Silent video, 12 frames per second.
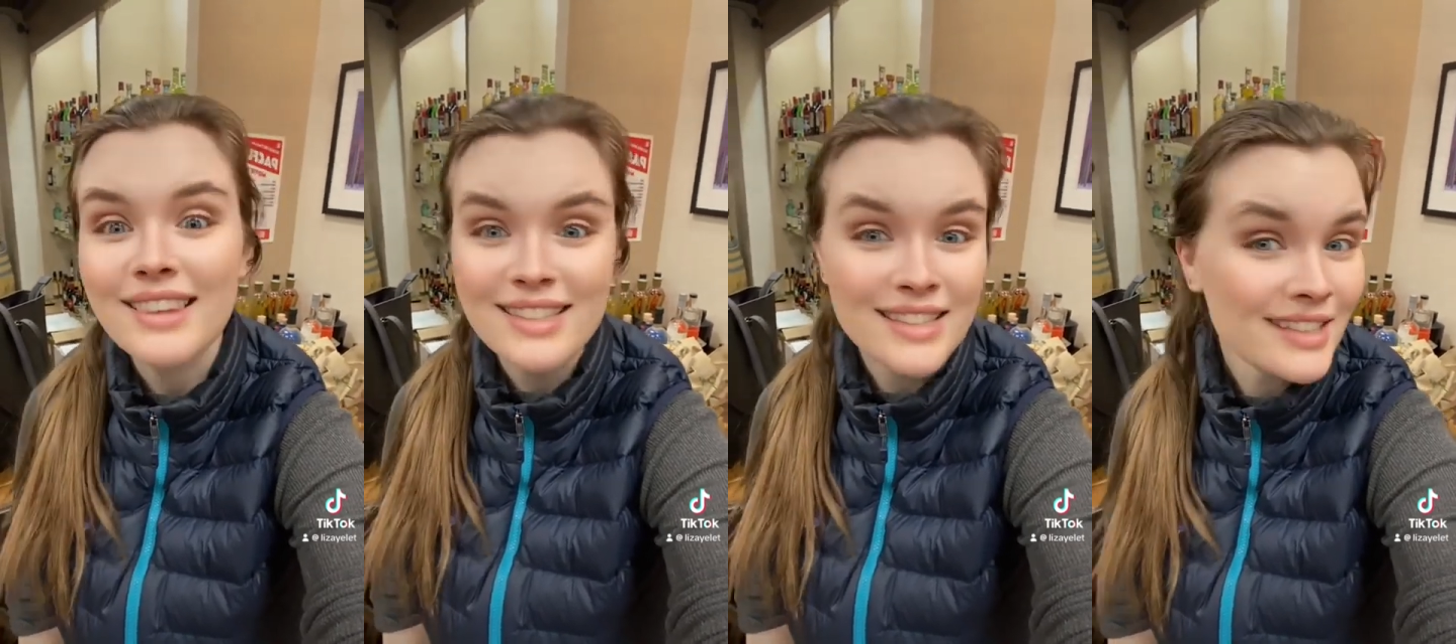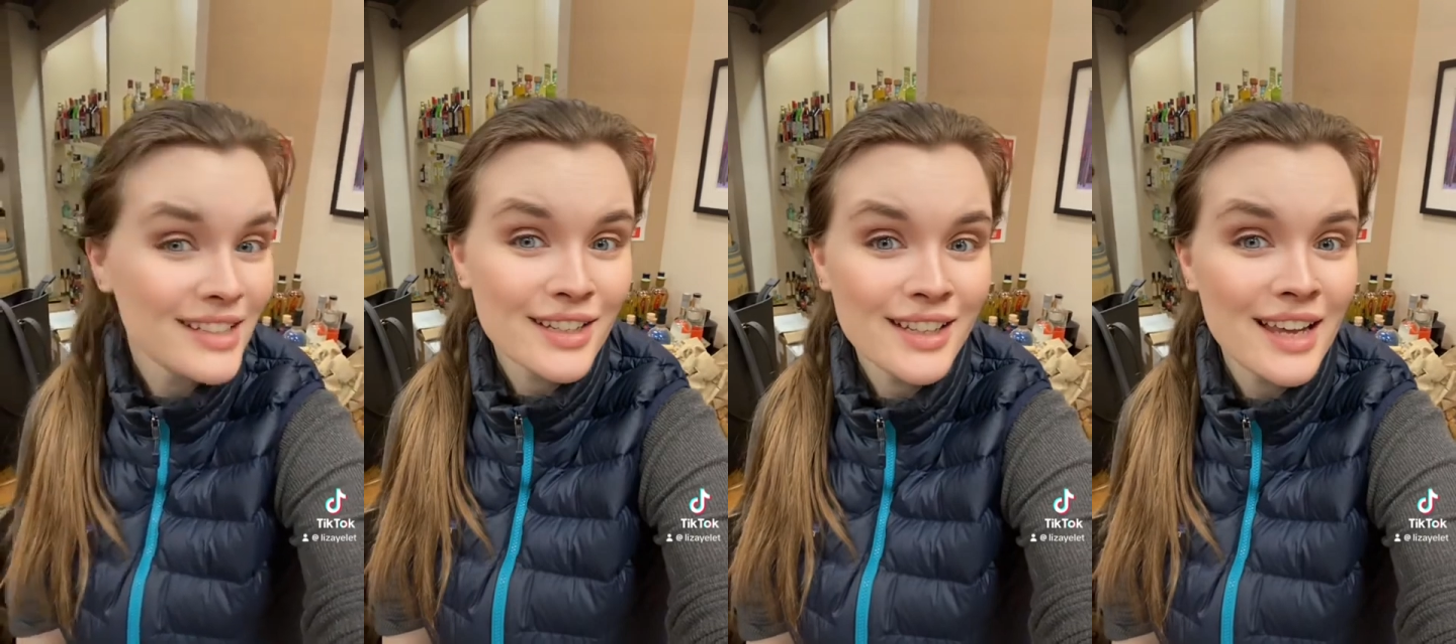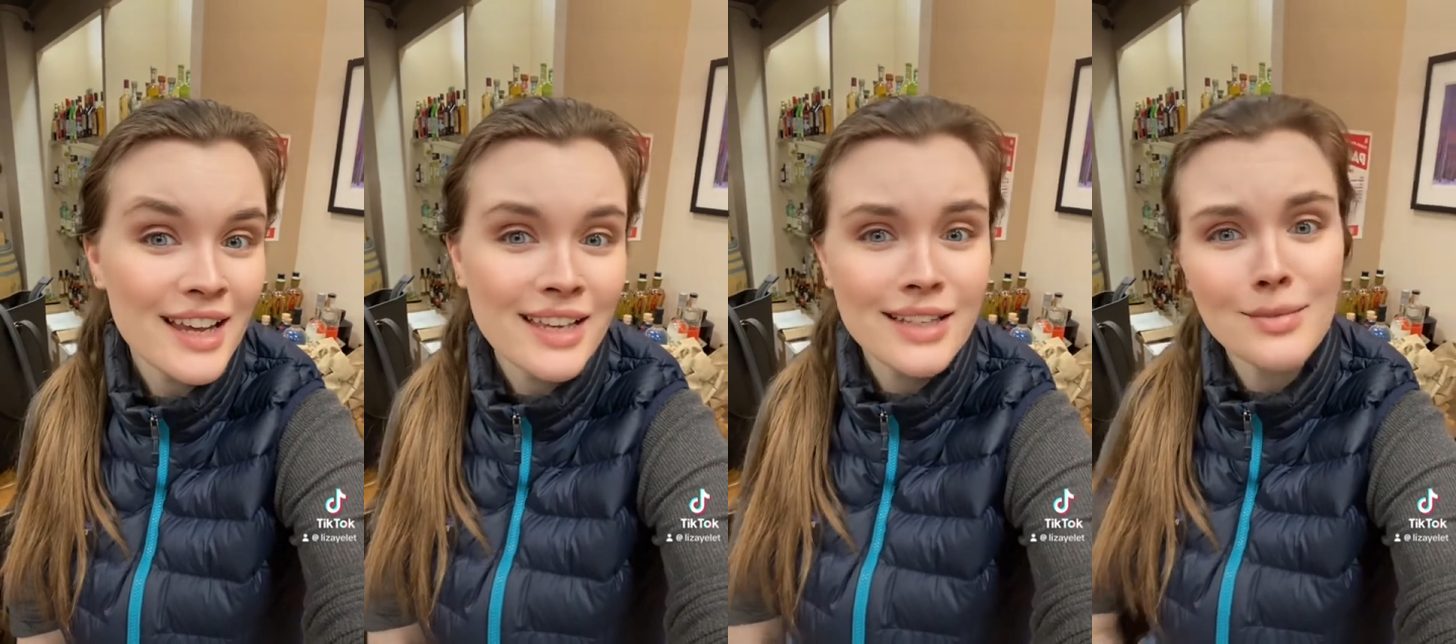this is your
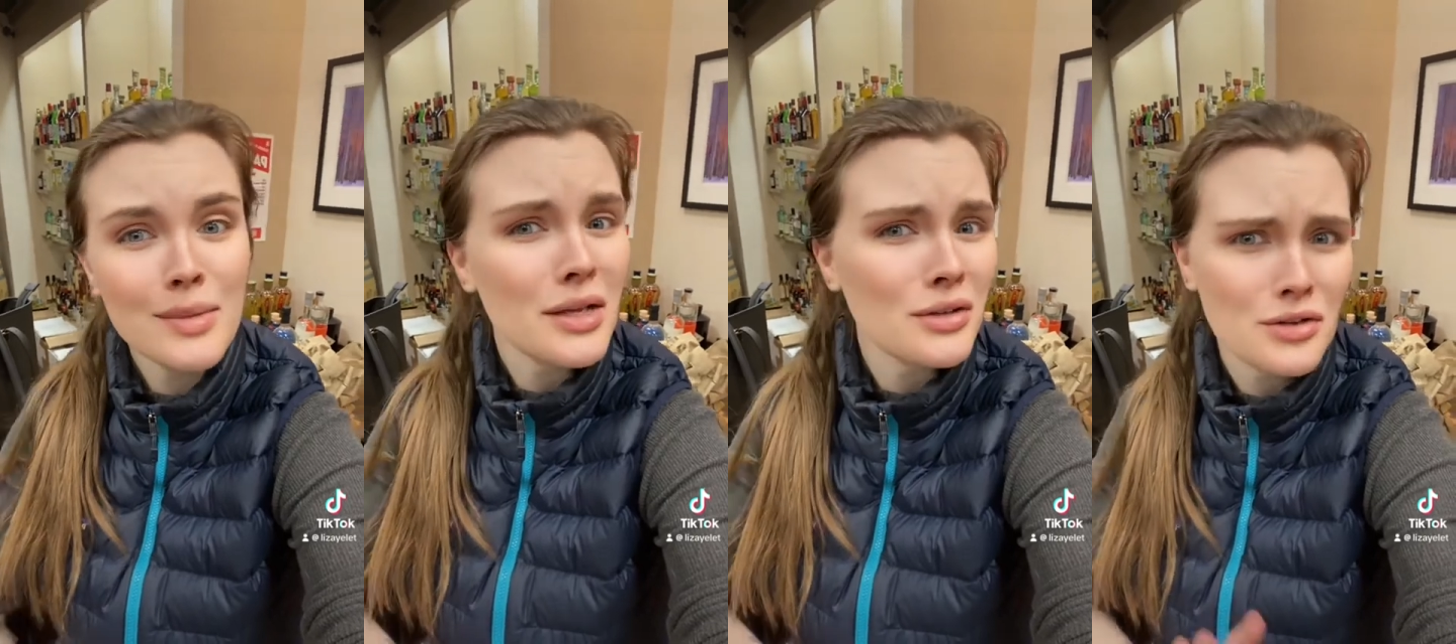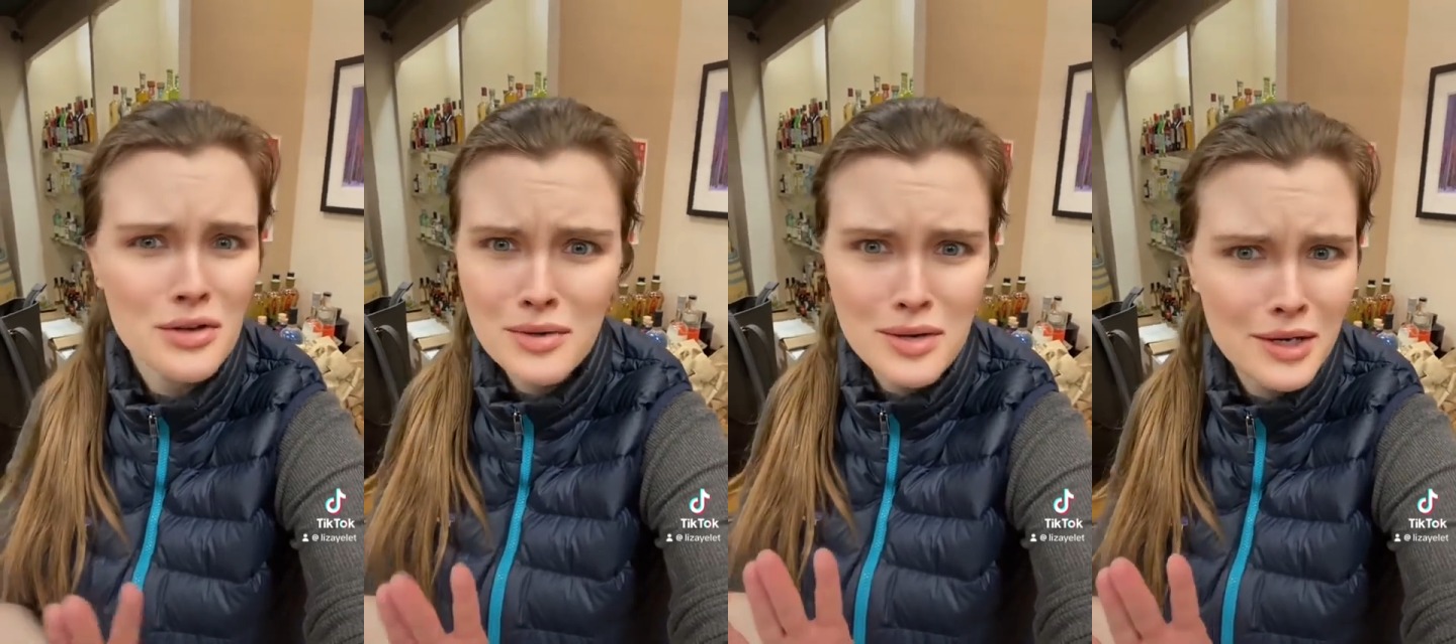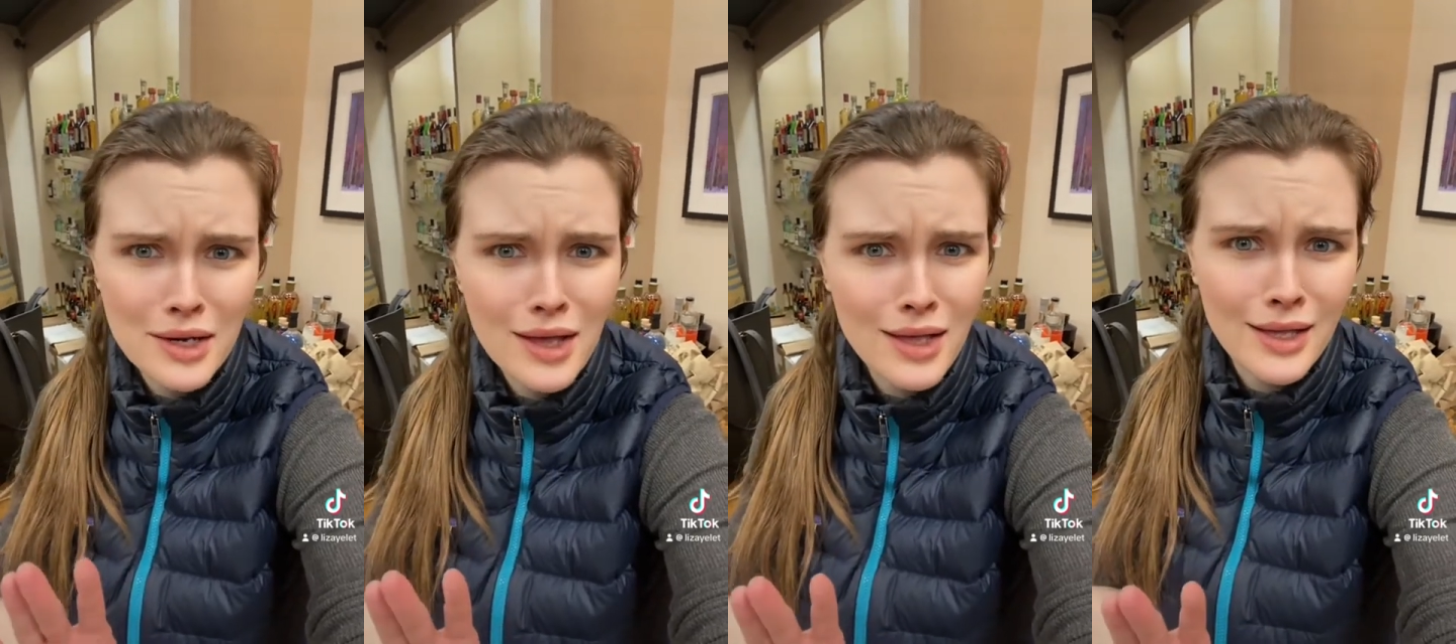client. And I'm like, no, you're
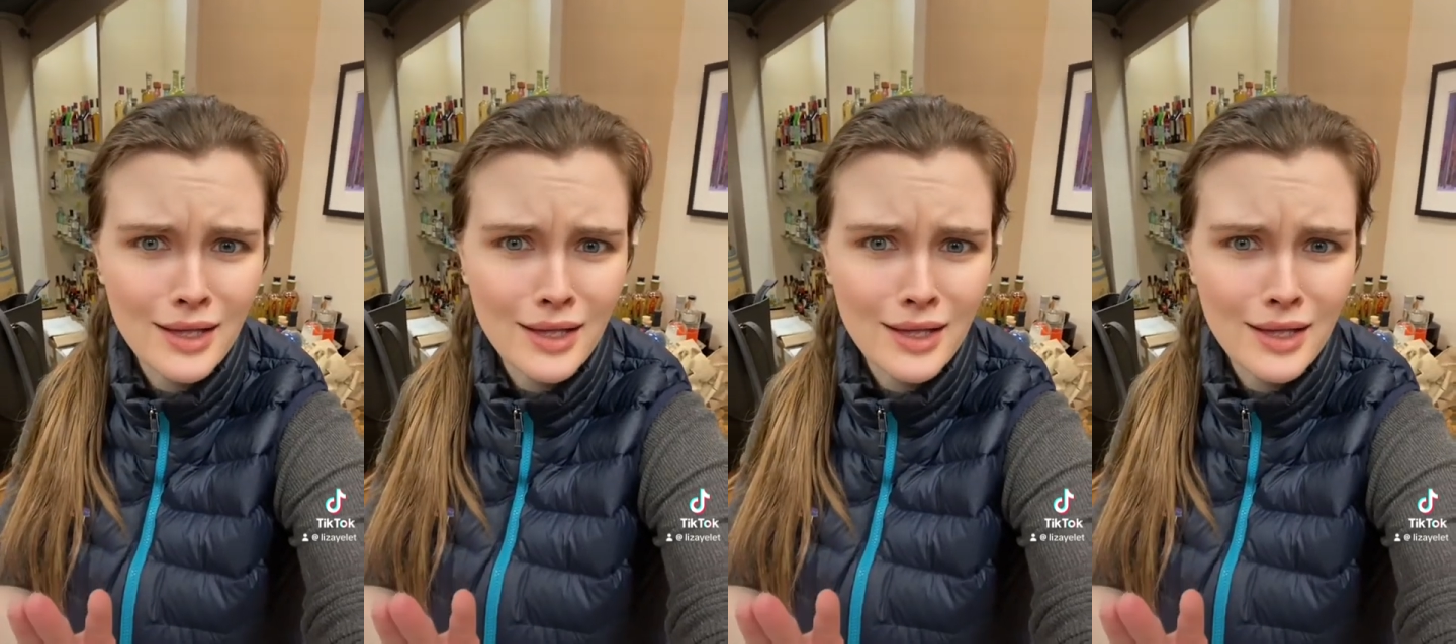not.